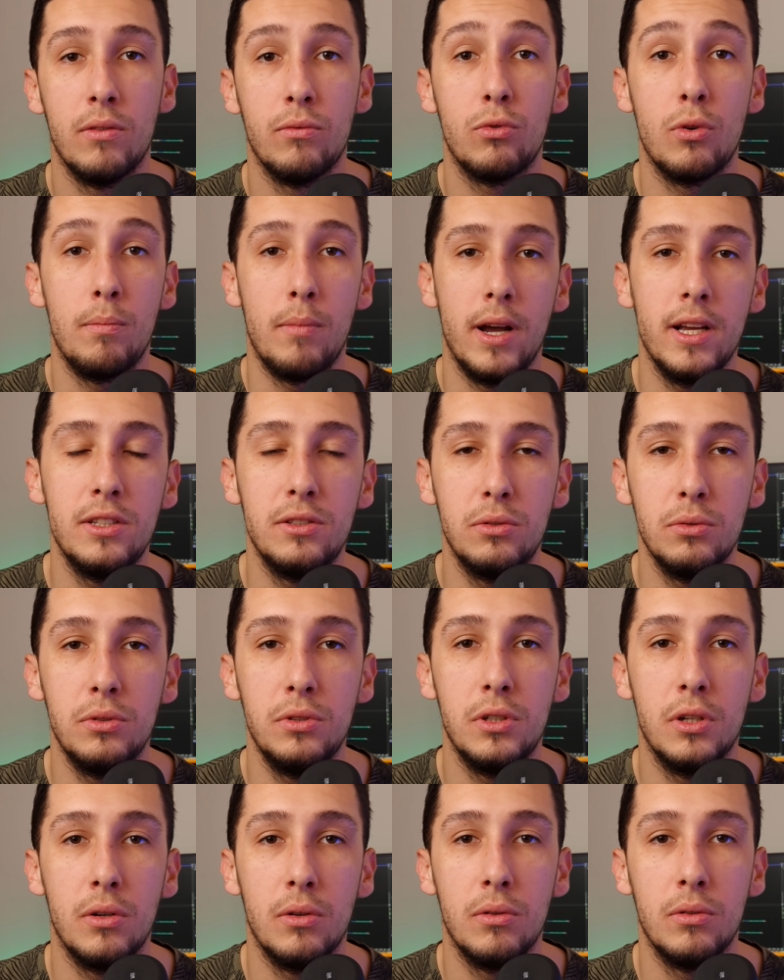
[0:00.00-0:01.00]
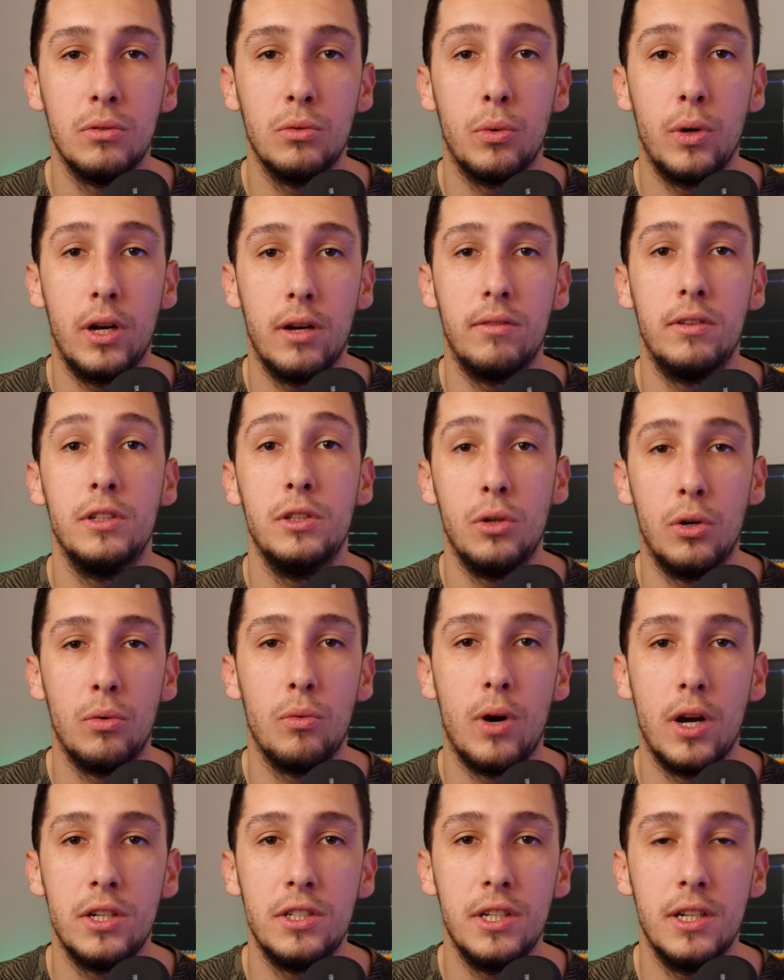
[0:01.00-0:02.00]
From my studio to wherever you're
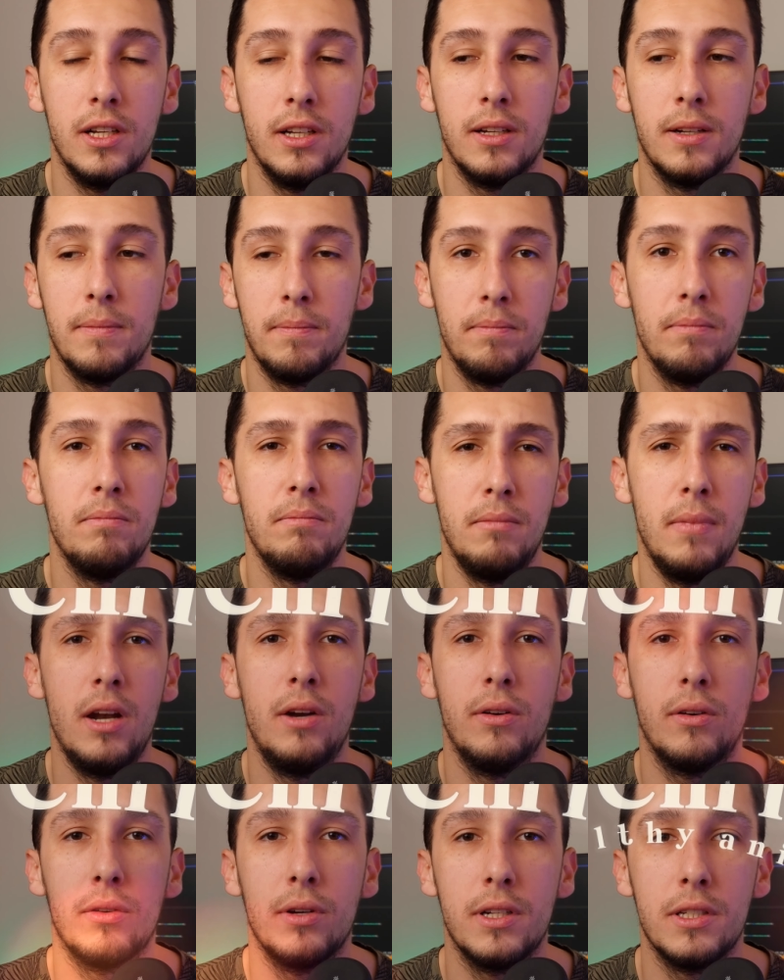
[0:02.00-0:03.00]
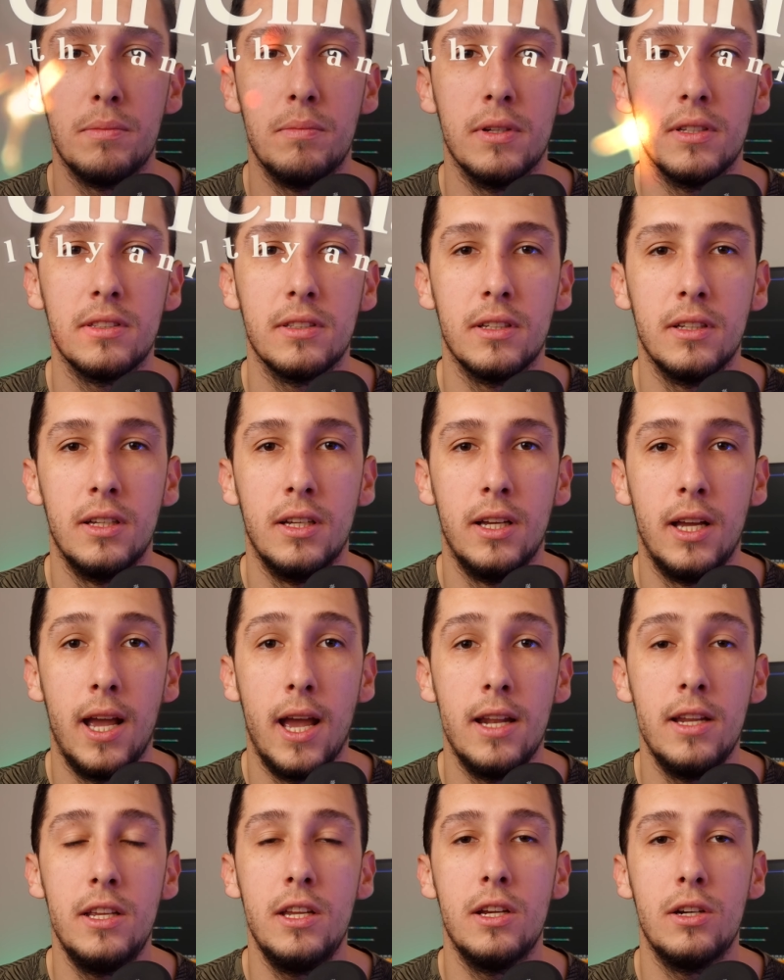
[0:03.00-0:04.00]
watching, Merry Christmas,
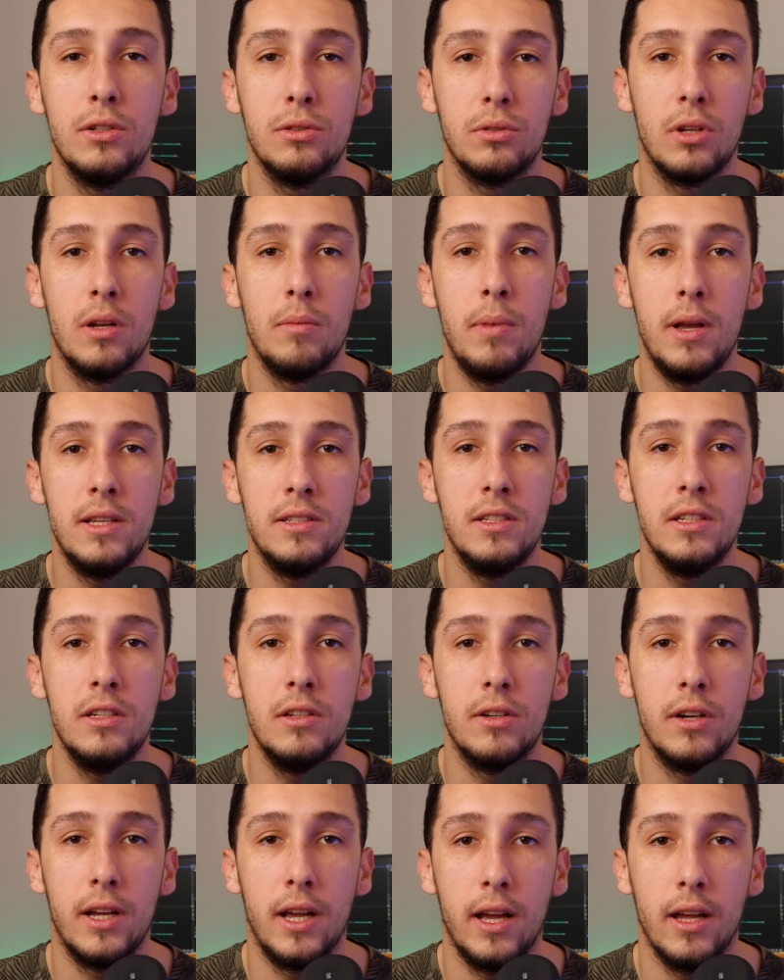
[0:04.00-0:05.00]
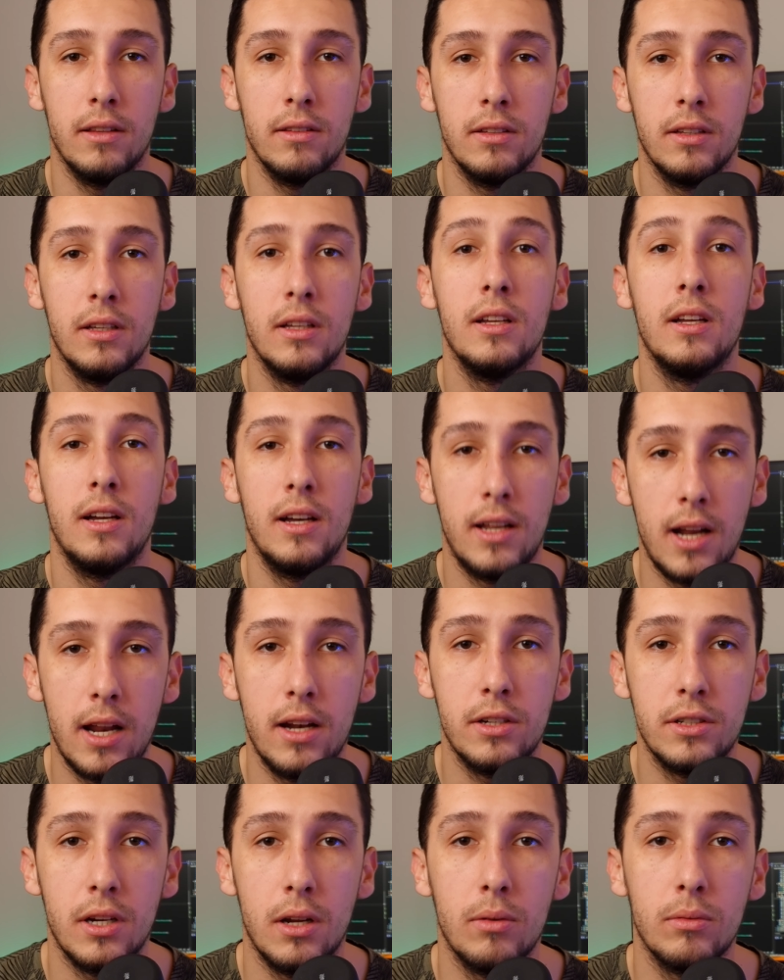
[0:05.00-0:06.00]
and here's to an amazing year ahead.
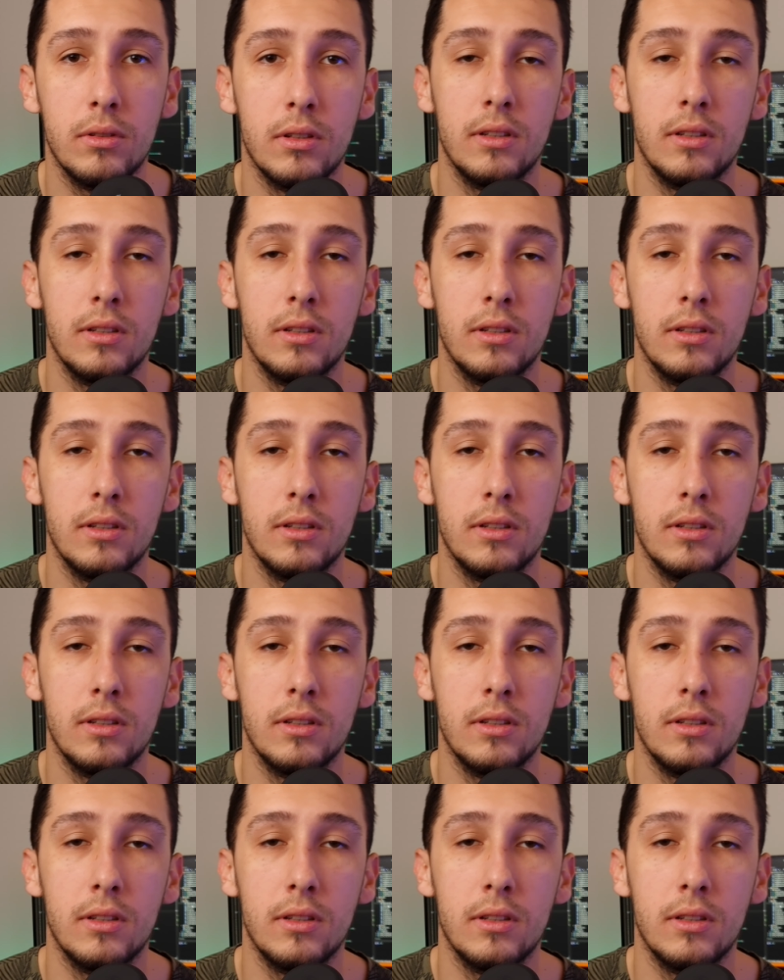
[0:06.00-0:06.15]
Radish out.